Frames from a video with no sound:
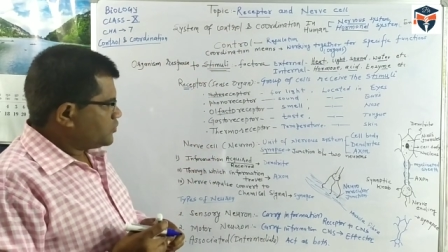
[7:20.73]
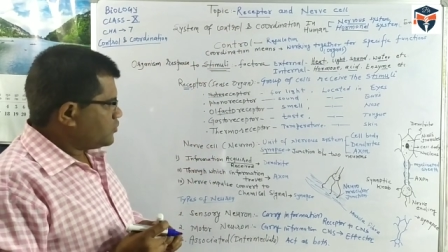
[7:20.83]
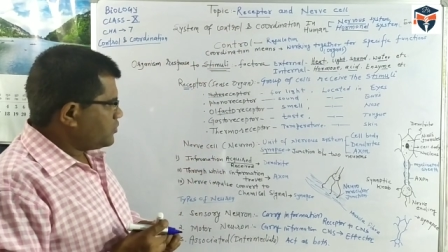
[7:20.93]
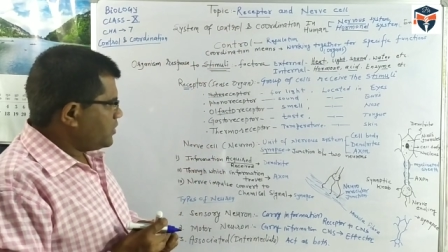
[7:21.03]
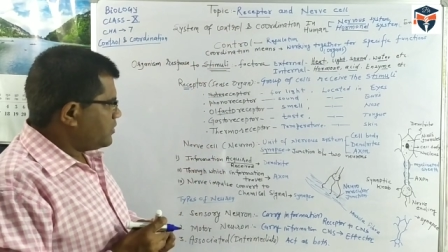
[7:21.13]

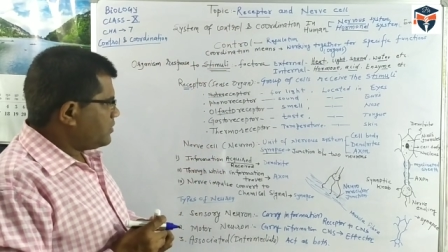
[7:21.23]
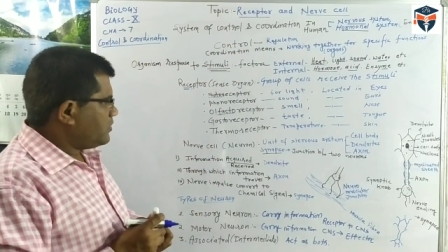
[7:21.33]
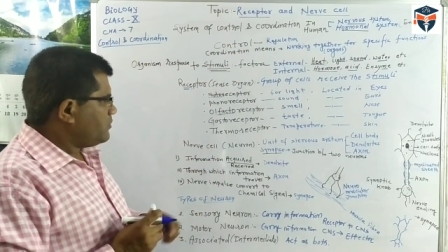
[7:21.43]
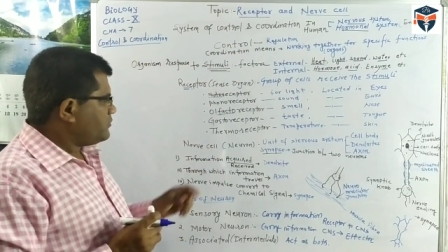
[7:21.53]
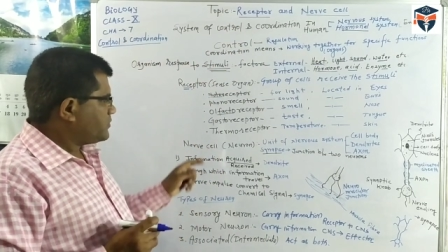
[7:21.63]
So the
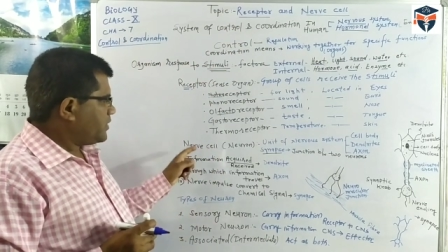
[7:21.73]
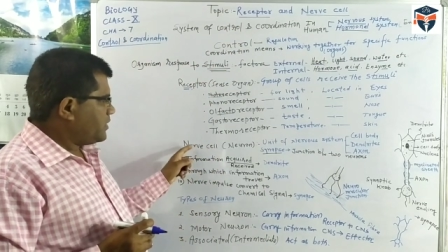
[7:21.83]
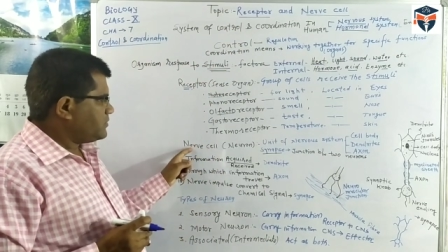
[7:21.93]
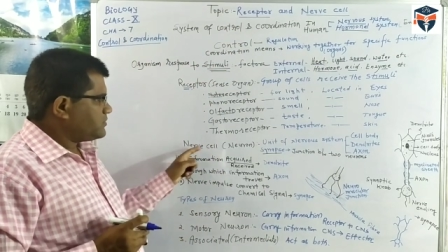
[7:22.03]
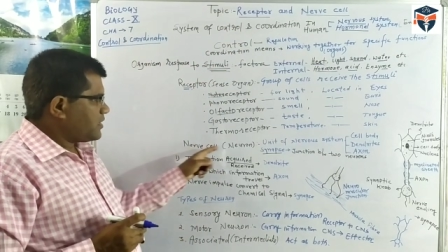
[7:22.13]
nerve
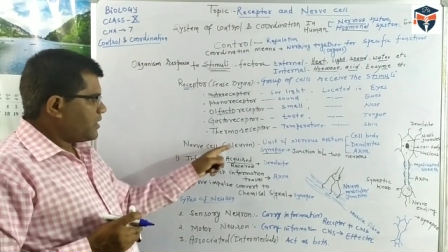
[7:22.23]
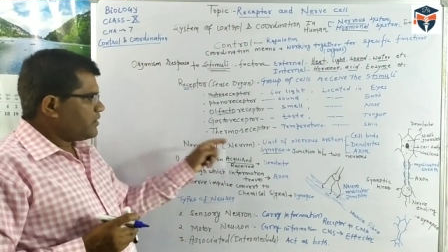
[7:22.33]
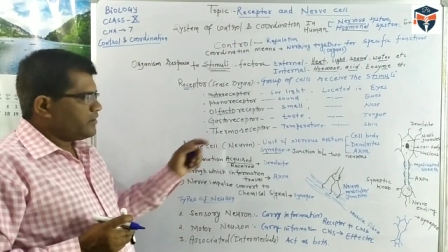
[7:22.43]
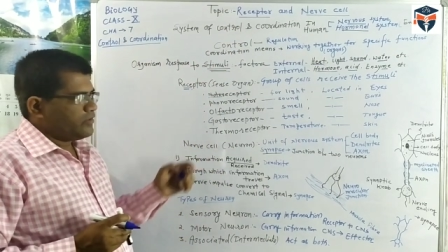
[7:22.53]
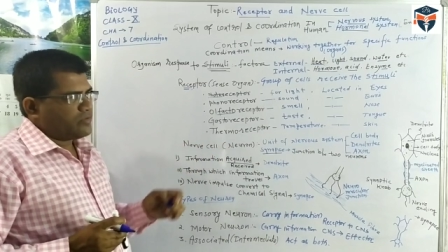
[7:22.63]
cells are
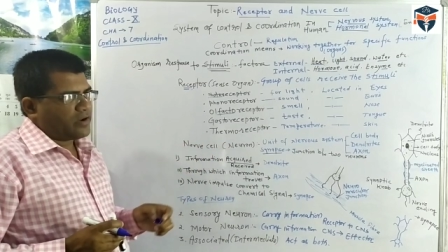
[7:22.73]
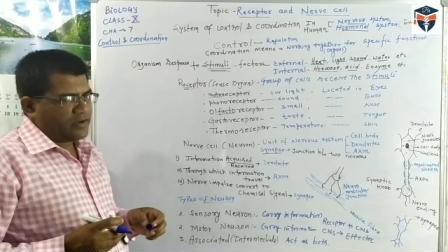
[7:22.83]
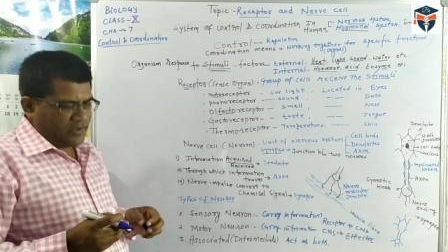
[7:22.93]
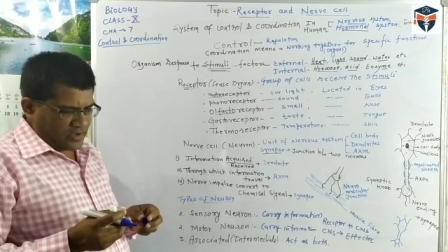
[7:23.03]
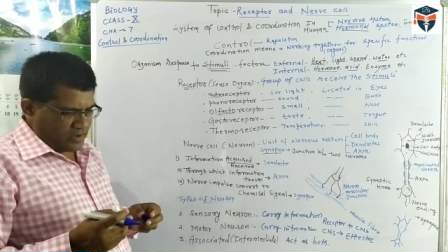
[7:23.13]
neuron.
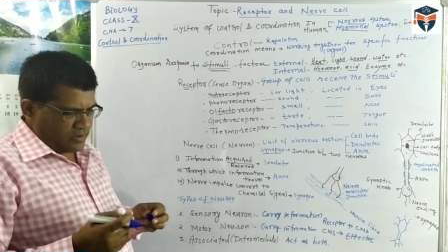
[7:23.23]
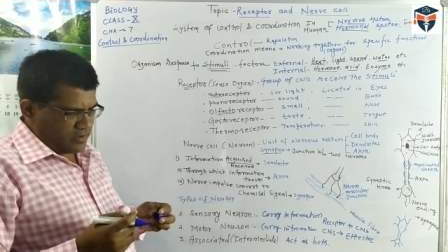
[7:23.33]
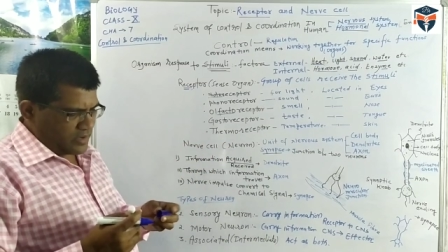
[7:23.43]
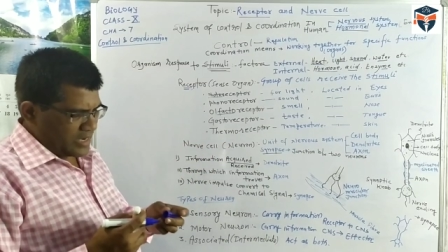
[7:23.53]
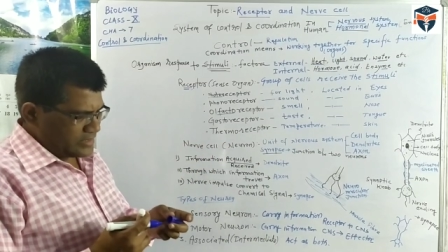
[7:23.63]
In
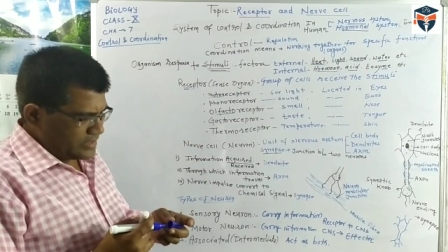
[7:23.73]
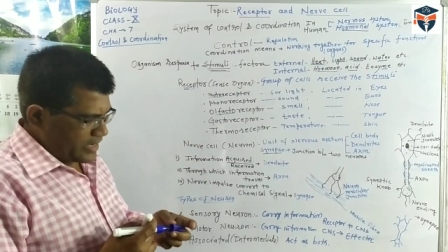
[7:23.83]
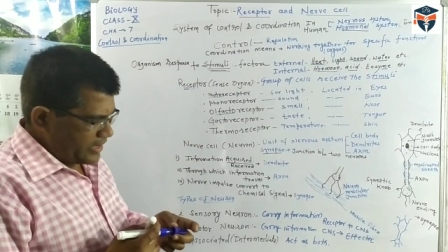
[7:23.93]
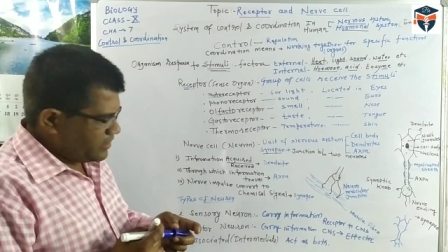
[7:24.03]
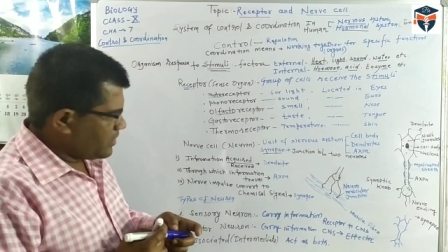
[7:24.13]
class
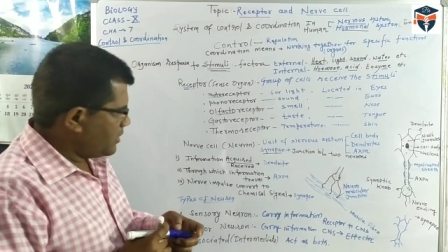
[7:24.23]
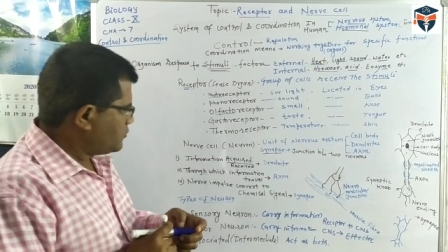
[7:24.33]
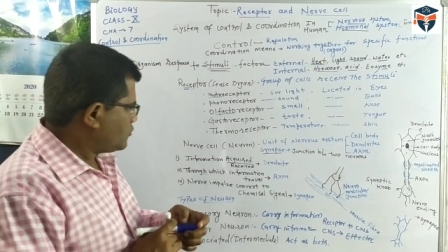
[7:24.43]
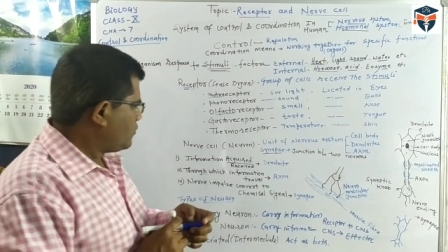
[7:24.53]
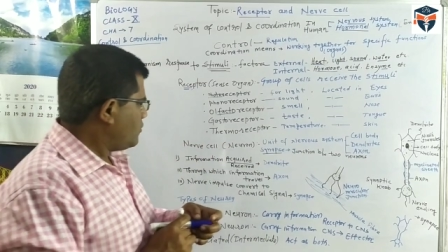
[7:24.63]
9th
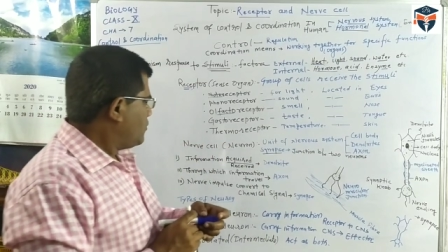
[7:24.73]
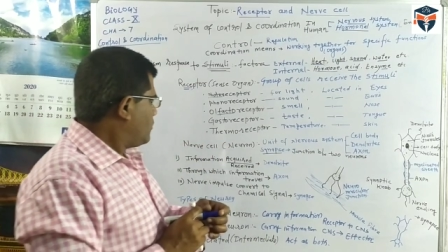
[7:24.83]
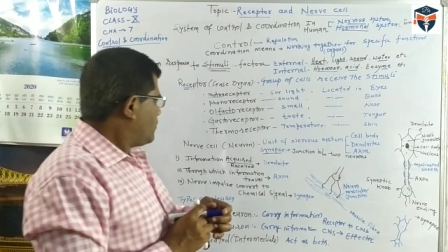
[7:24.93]
also